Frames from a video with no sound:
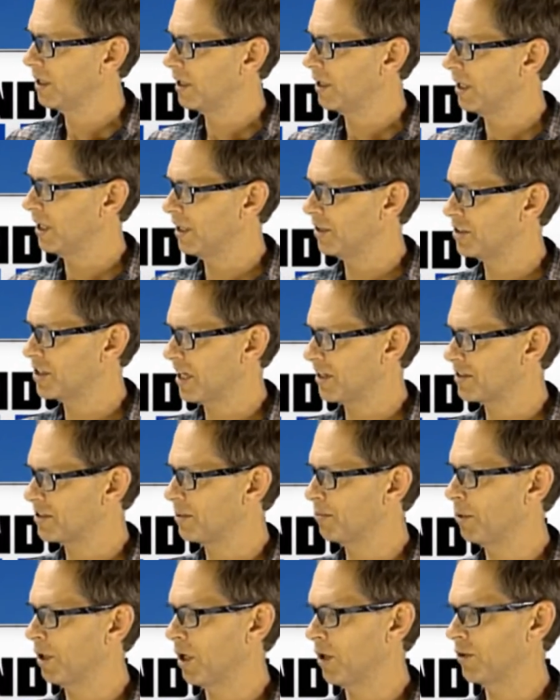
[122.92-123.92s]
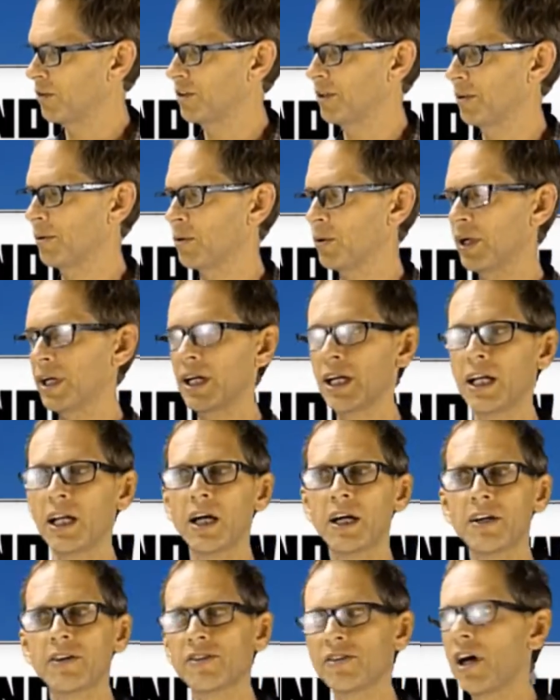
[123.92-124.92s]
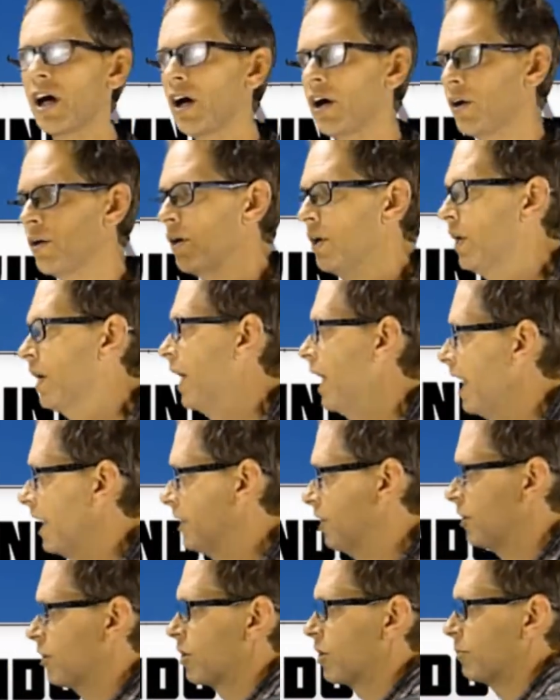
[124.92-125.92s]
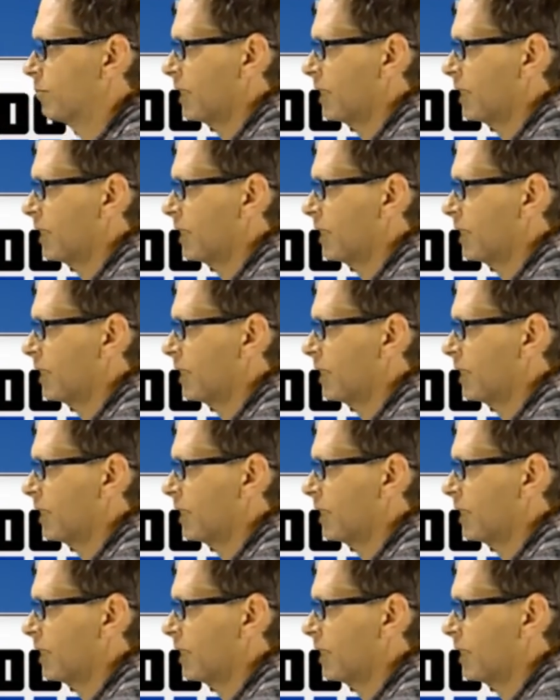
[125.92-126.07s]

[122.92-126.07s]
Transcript: adjust the pole tip quickly like so, and you could be